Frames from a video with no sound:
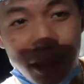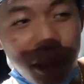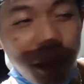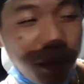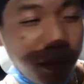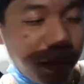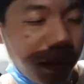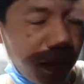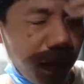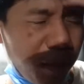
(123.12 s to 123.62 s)
There
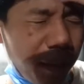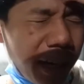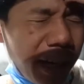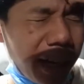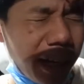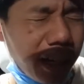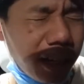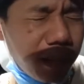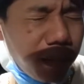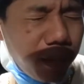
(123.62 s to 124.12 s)
was no
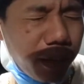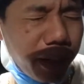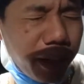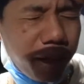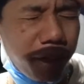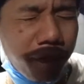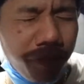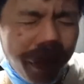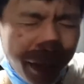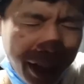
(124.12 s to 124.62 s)
banana split,
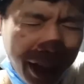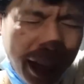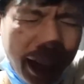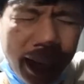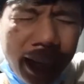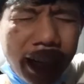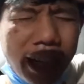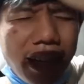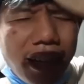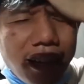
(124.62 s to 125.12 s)

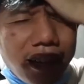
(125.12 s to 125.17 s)
and I